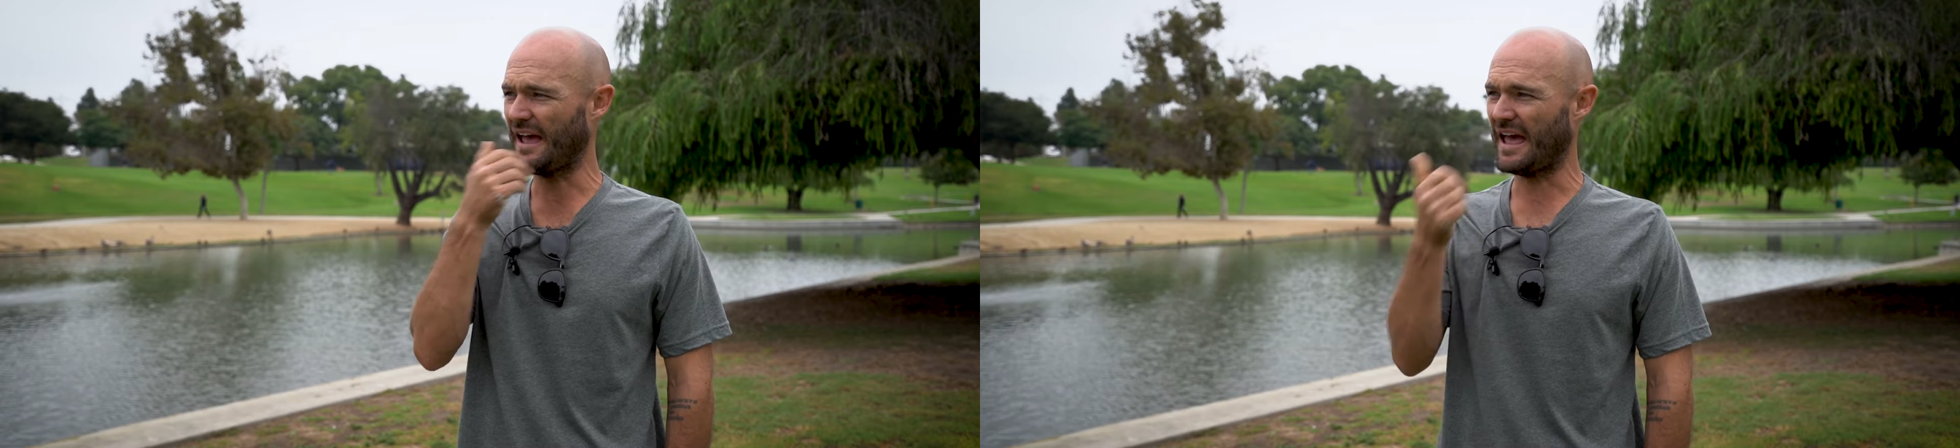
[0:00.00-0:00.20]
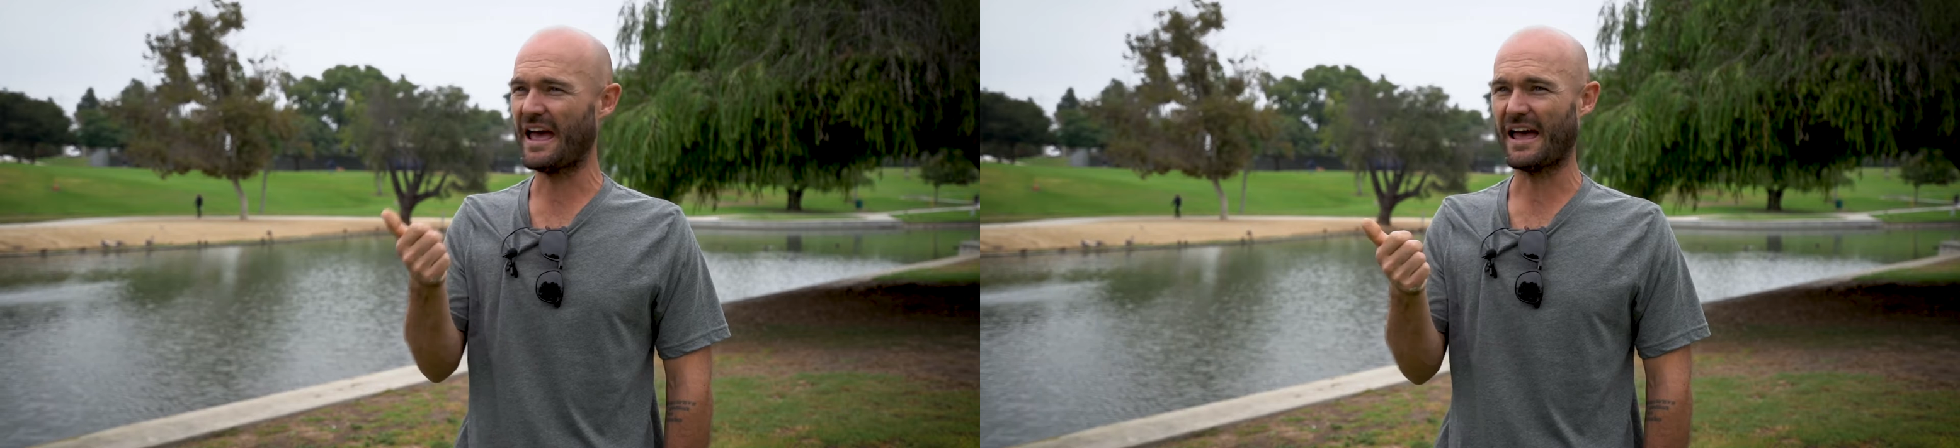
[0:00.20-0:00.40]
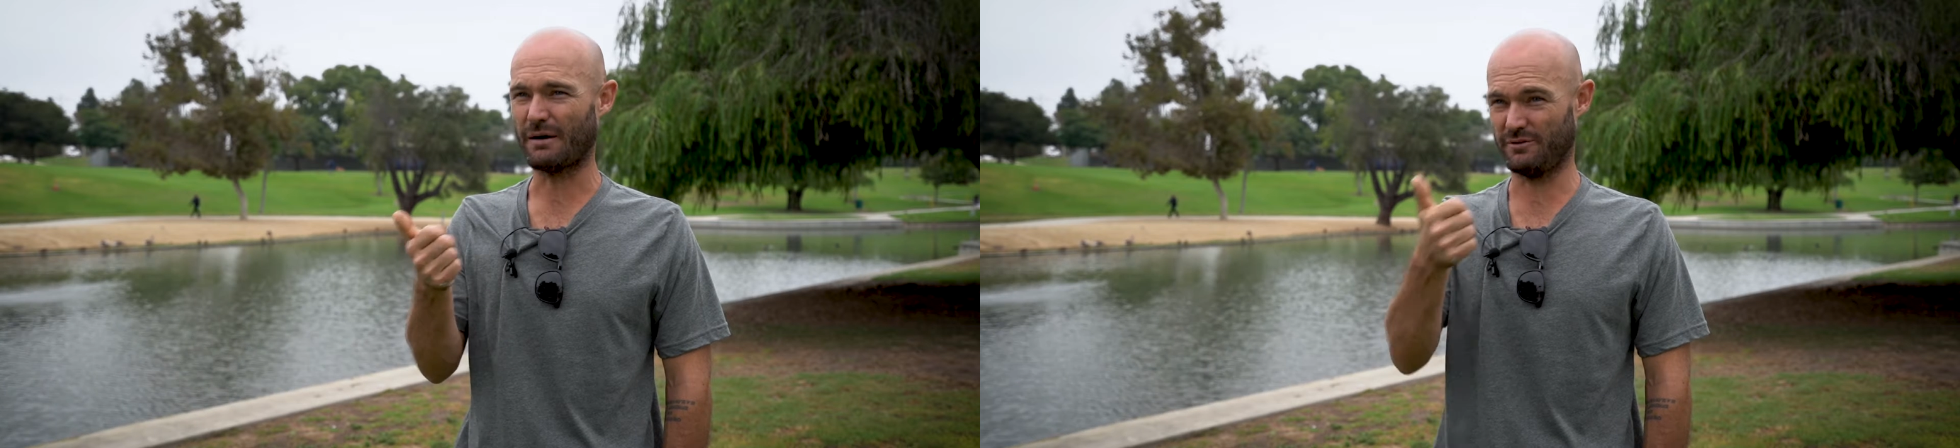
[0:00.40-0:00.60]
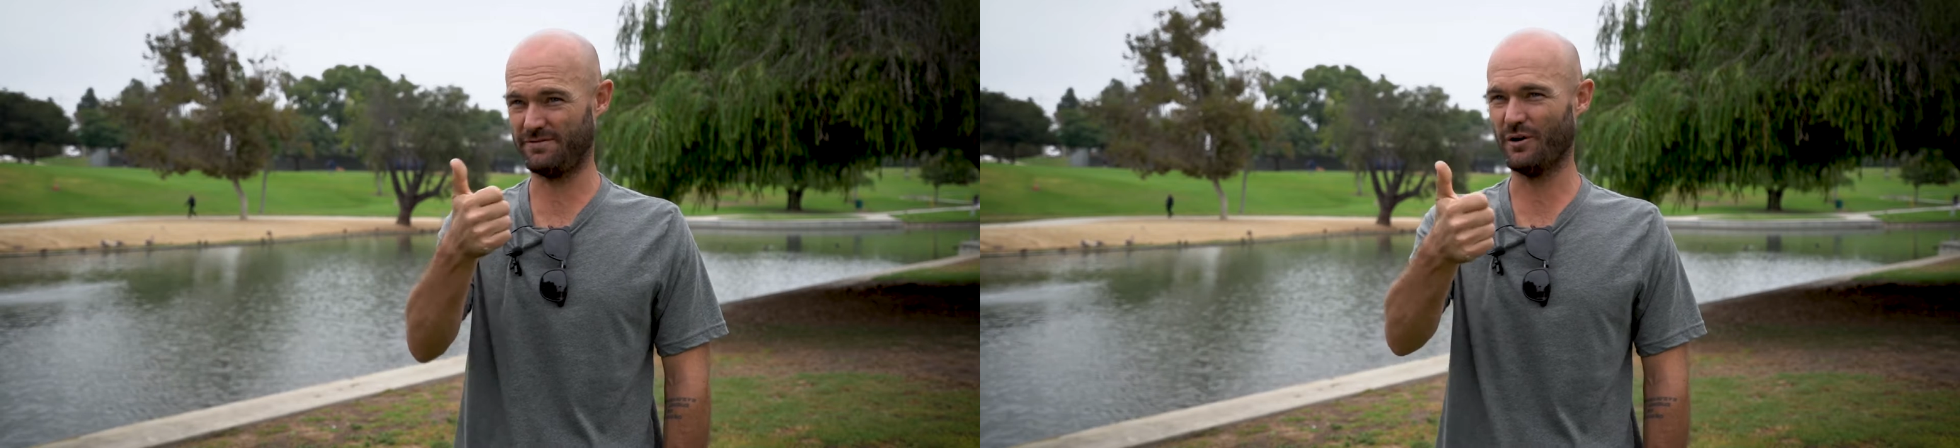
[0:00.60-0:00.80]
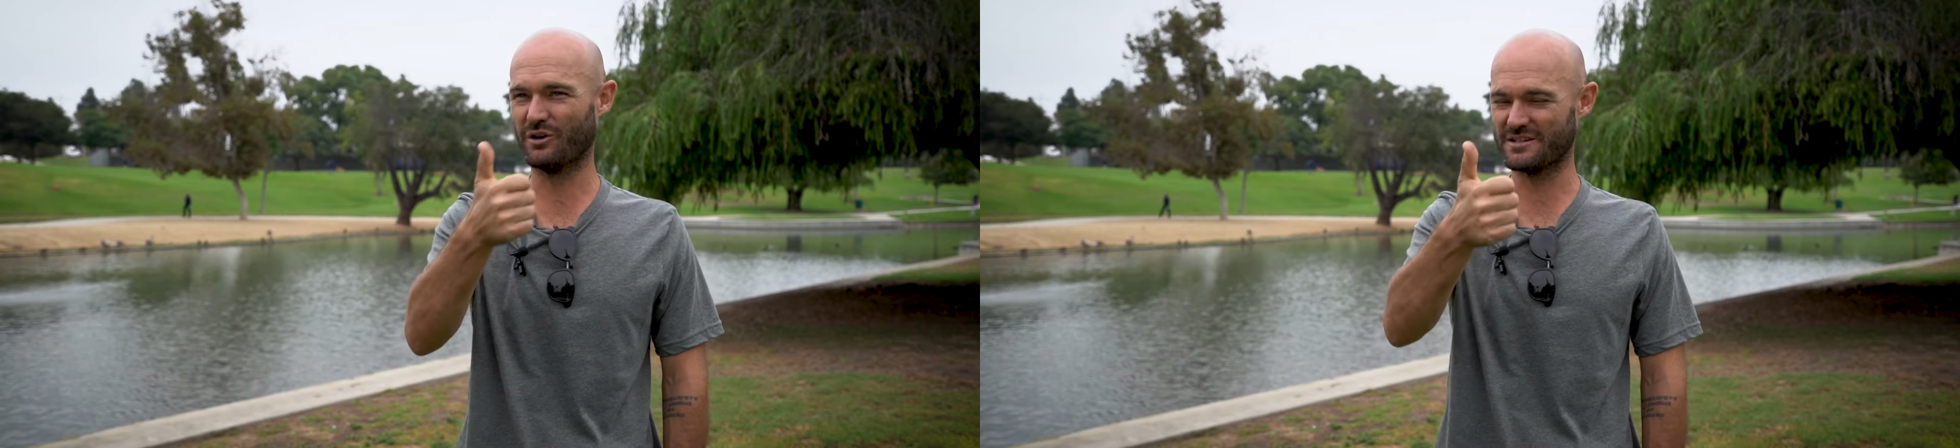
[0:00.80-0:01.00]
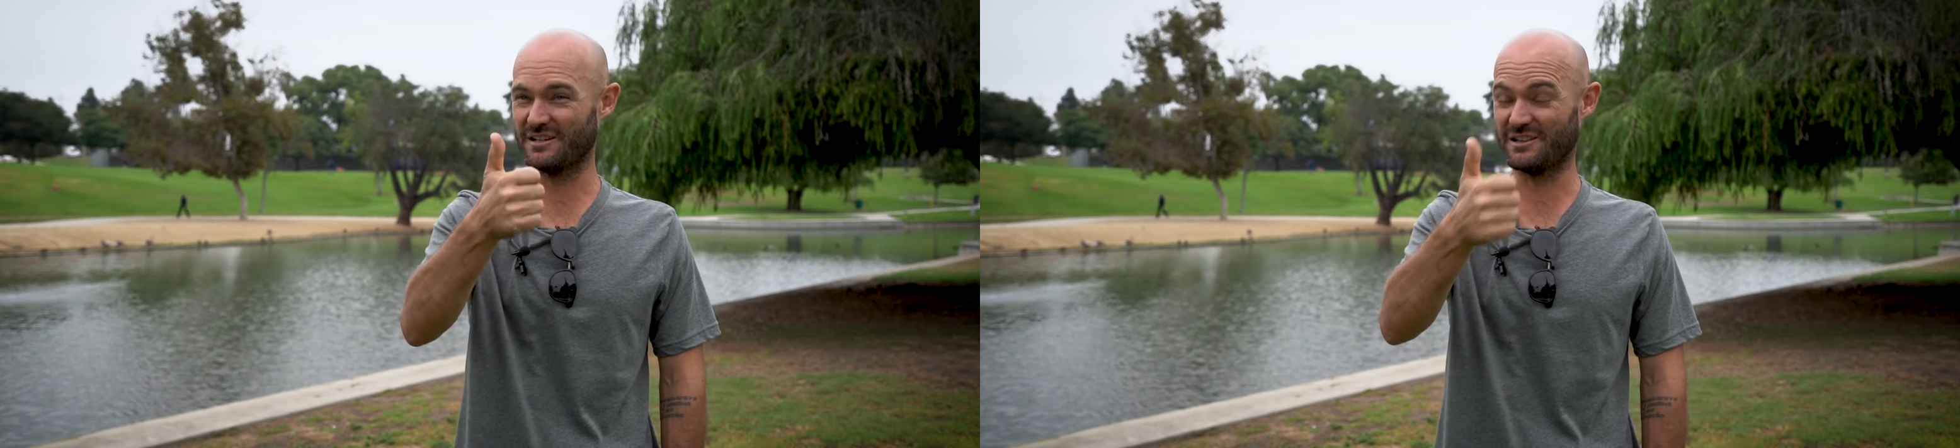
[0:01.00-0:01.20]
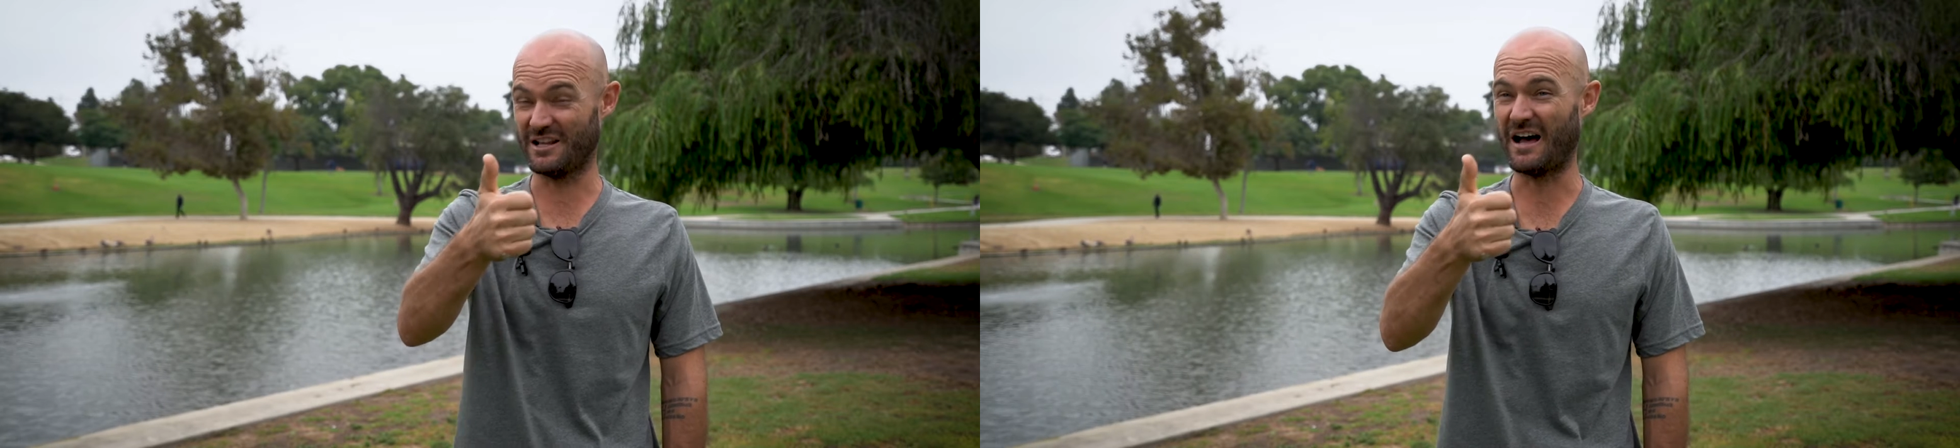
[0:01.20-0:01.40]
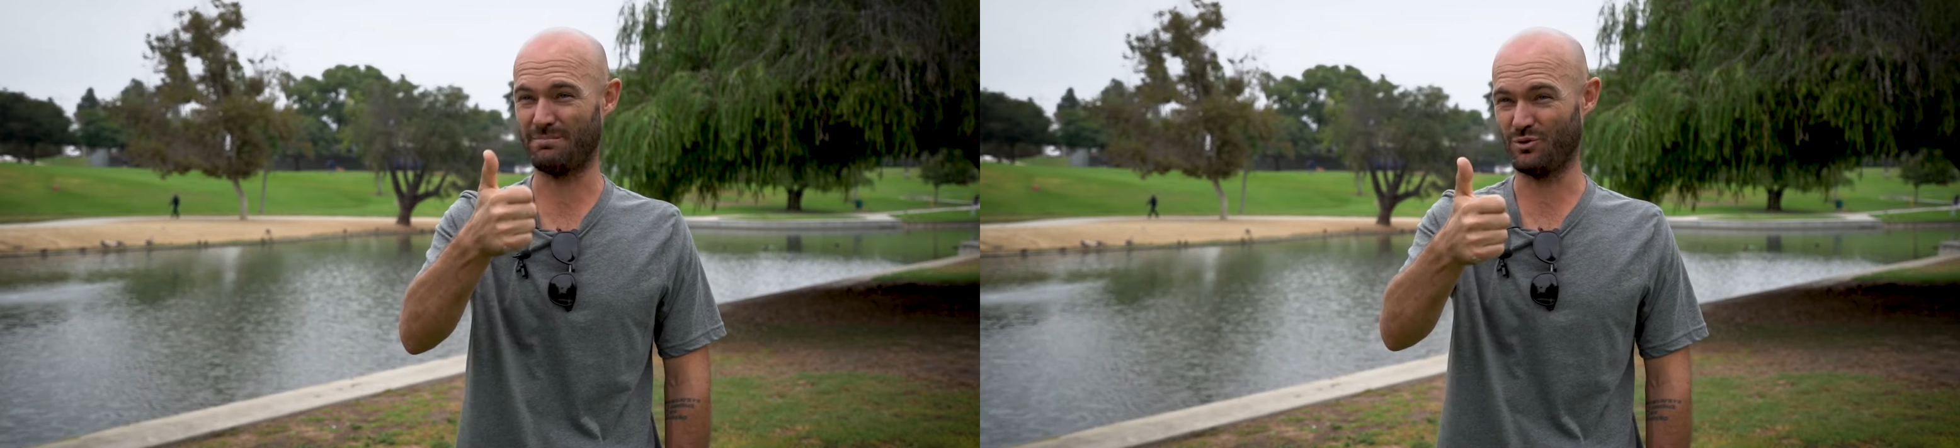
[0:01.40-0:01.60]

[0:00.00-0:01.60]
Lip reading: I would focus a lot